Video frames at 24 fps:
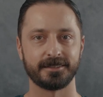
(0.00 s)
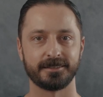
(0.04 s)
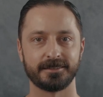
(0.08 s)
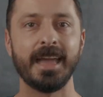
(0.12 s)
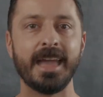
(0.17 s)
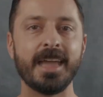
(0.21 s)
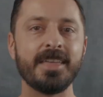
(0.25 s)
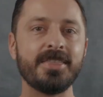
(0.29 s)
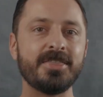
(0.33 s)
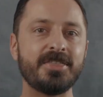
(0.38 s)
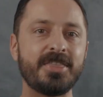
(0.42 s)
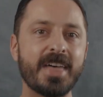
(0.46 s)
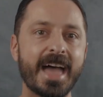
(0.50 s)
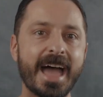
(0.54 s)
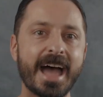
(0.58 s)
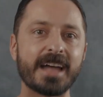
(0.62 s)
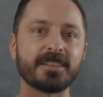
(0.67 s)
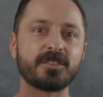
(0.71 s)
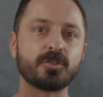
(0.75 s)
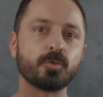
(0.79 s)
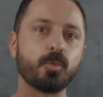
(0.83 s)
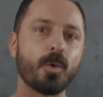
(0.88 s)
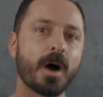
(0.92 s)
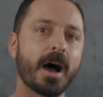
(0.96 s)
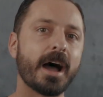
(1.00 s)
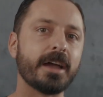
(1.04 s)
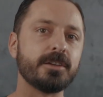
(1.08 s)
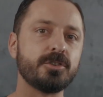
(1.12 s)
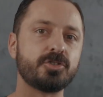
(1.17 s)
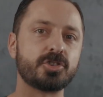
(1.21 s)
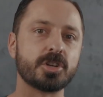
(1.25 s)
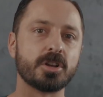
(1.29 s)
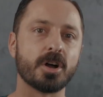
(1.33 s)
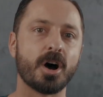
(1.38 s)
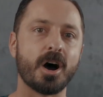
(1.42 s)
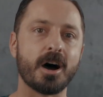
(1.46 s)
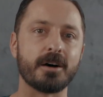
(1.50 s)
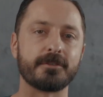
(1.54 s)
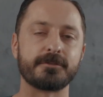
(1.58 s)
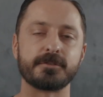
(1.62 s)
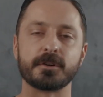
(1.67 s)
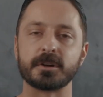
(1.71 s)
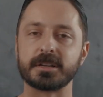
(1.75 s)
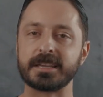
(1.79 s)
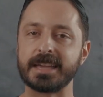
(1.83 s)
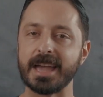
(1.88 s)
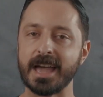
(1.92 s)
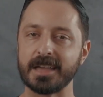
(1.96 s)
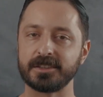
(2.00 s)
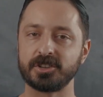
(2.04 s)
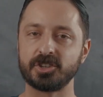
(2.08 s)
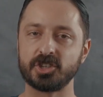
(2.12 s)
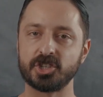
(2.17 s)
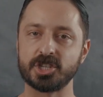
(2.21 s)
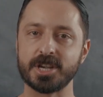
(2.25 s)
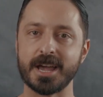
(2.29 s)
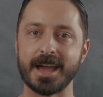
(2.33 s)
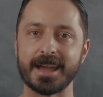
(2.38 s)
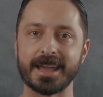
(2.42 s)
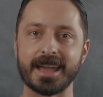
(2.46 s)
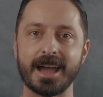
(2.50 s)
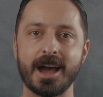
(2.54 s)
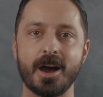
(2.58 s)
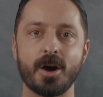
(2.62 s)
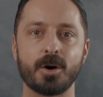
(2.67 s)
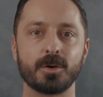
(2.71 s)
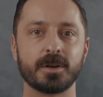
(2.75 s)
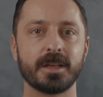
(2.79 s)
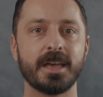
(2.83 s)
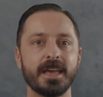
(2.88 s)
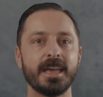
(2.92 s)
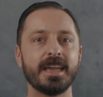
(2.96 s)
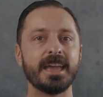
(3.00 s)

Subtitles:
And that's why you should offer guest checkout.